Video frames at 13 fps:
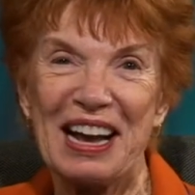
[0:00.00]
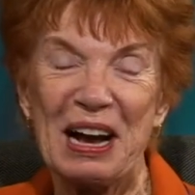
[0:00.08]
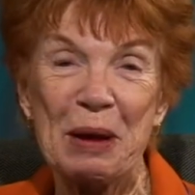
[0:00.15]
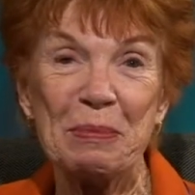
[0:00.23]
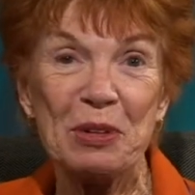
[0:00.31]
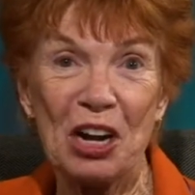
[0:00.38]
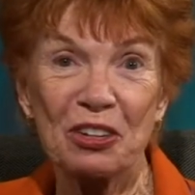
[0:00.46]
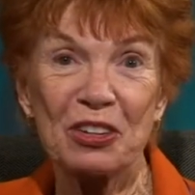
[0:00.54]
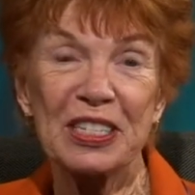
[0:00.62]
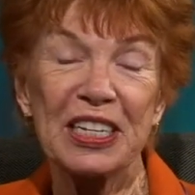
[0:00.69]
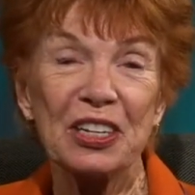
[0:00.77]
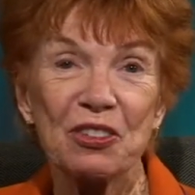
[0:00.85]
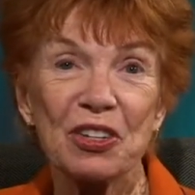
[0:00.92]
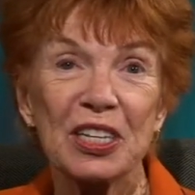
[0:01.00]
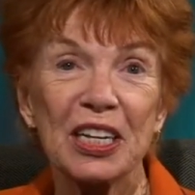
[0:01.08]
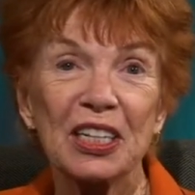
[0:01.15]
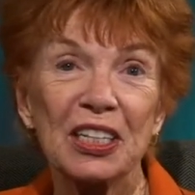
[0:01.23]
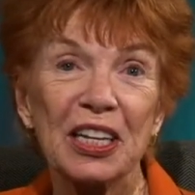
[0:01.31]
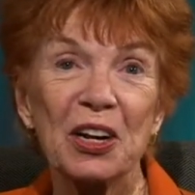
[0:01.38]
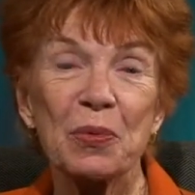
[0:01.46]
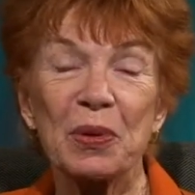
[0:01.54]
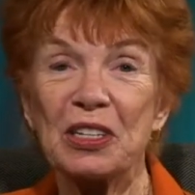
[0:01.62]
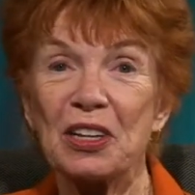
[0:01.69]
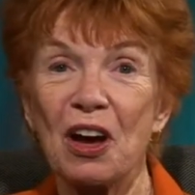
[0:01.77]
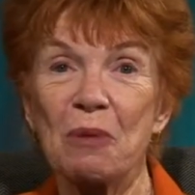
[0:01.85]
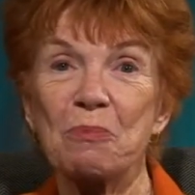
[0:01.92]
I'm Dr. Cinder Sinclair with
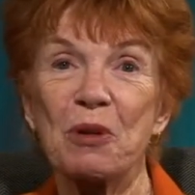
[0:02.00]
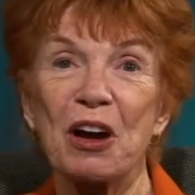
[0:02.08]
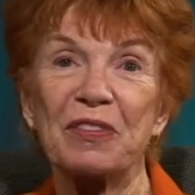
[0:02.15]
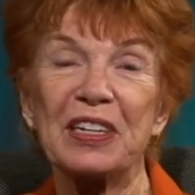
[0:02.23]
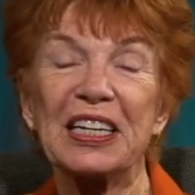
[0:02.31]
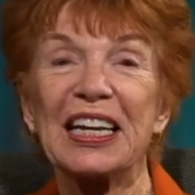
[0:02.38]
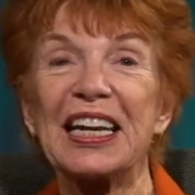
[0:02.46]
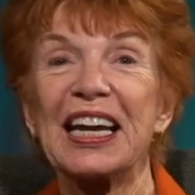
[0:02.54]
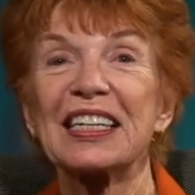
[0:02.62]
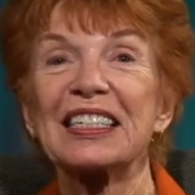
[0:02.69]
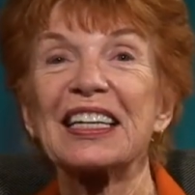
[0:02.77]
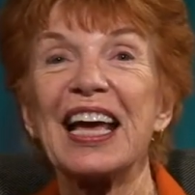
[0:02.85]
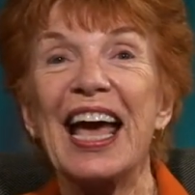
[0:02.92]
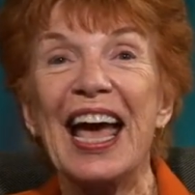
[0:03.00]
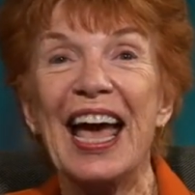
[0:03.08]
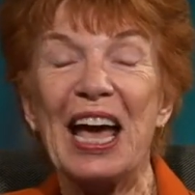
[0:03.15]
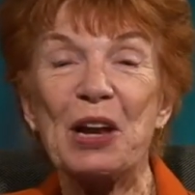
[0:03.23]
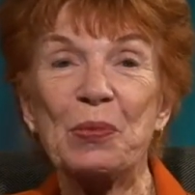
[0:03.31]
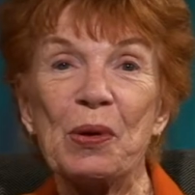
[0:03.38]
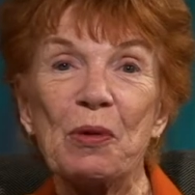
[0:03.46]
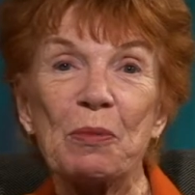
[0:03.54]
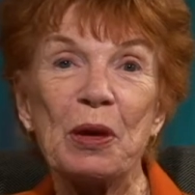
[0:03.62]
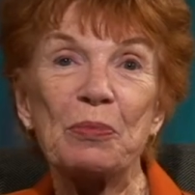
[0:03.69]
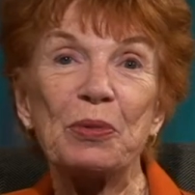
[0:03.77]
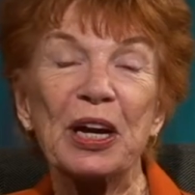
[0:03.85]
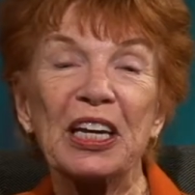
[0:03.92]
Nonprofit Connect, and we will
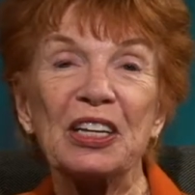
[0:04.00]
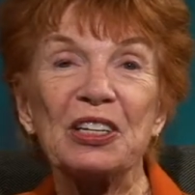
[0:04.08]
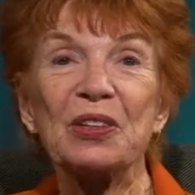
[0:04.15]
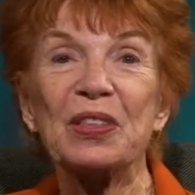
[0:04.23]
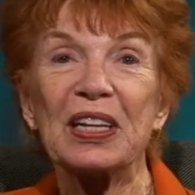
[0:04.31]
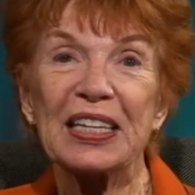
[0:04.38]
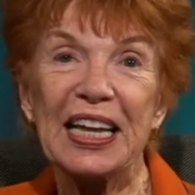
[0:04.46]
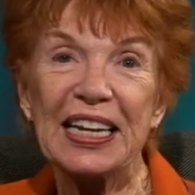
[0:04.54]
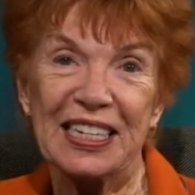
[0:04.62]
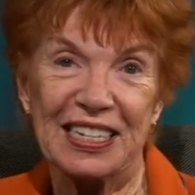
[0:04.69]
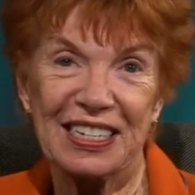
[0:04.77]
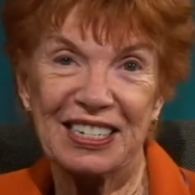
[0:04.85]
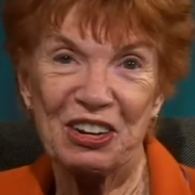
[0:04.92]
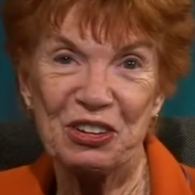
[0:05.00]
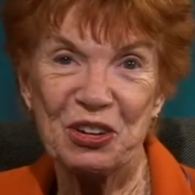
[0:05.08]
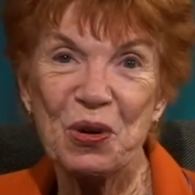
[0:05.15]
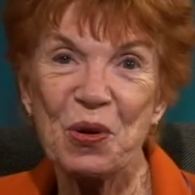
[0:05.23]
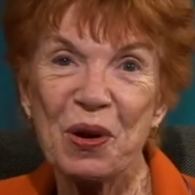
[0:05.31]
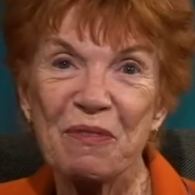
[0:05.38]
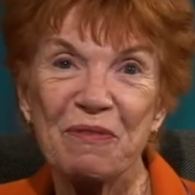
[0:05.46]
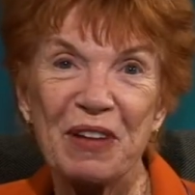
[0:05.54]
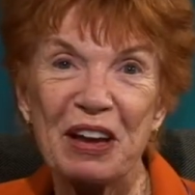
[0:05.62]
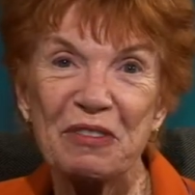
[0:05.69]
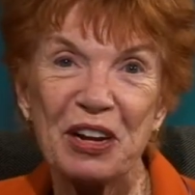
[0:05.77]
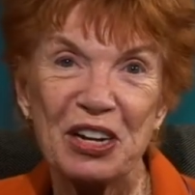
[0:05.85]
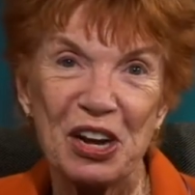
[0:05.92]
be bringing you the latest on your
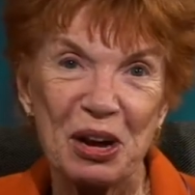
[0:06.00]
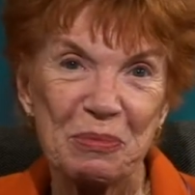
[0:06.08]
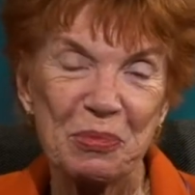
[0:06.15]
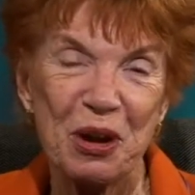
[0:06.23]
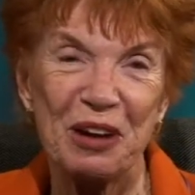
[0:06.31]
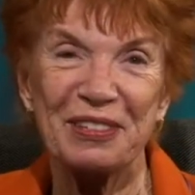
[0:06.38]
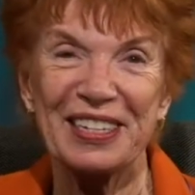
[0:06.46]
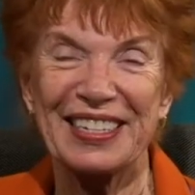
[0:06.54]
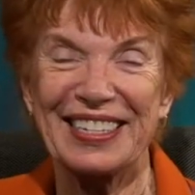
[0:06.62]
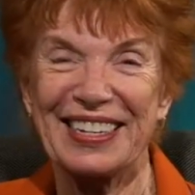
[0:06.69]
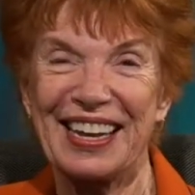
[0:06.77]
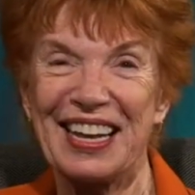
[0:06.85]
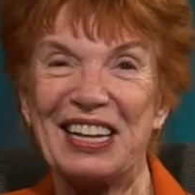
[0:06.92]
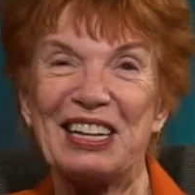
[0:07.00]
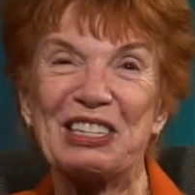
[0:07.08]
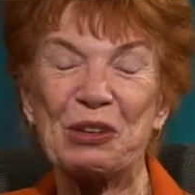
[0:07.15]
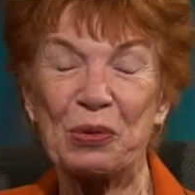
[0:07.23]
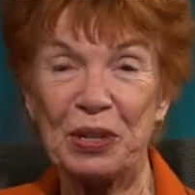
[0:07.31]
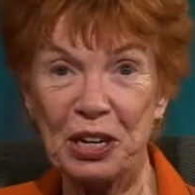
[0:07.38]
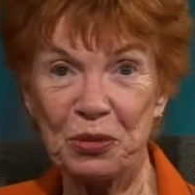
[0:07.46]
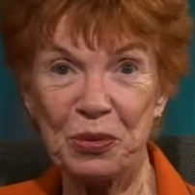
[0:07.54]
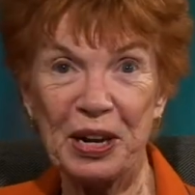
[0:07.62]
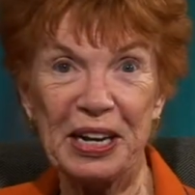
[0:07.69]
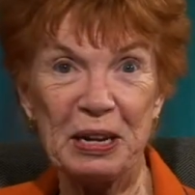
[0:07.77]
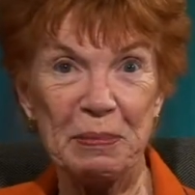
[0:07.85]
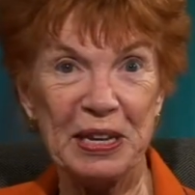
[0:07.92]
favorite nonprofits. So get
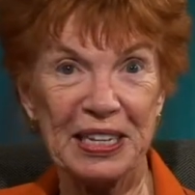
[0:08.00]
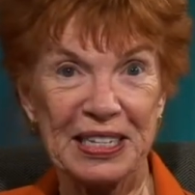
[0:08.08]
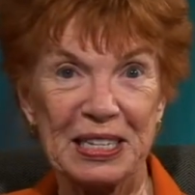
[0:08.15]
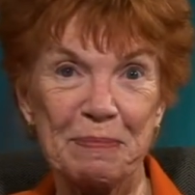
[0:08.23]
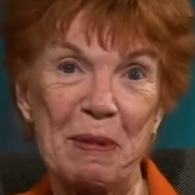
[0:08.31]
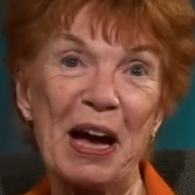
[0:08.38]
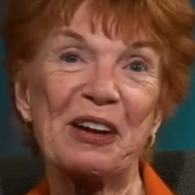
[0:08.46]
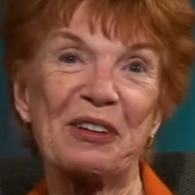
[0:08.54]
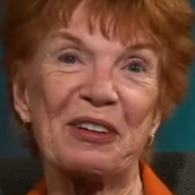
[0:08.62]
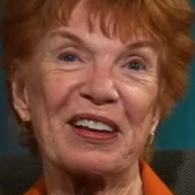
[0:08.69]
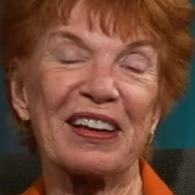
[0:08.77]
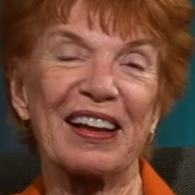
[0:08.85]
ready to be inspired.